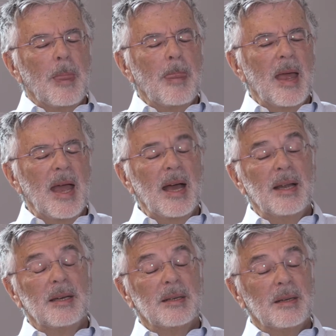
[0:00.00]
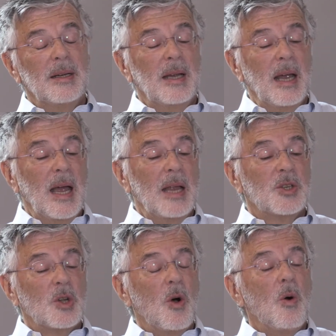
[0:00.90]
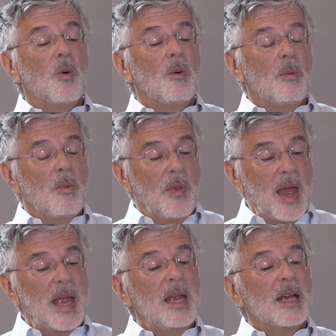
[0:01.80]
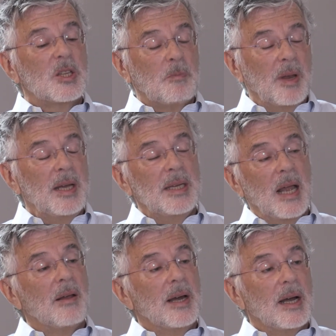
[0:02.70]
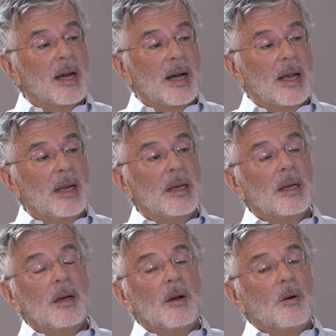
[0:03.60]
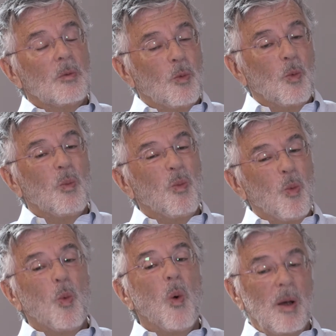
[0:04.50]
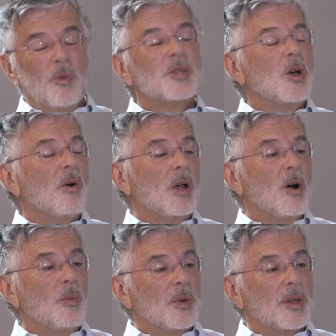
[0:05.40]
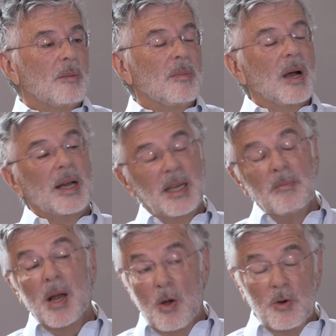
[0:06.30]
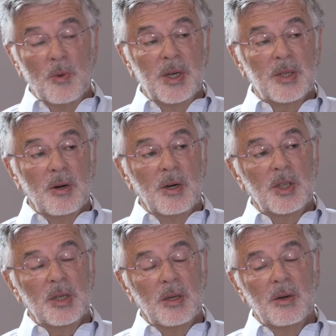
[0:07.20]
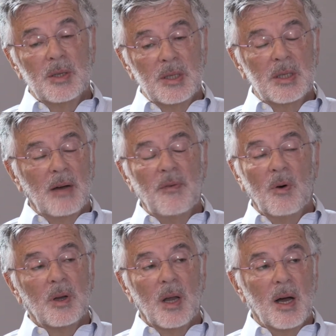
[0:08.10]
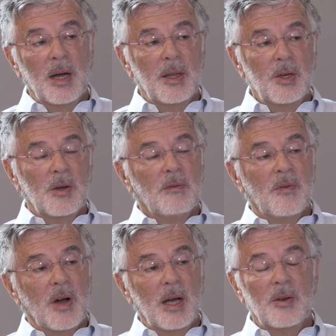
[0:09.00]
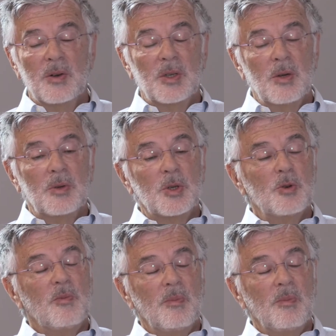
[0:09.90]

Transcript: and so they explained to Ellen and I what was going on with them. I did my own research, and there's stuff online that you can find. There's YouTube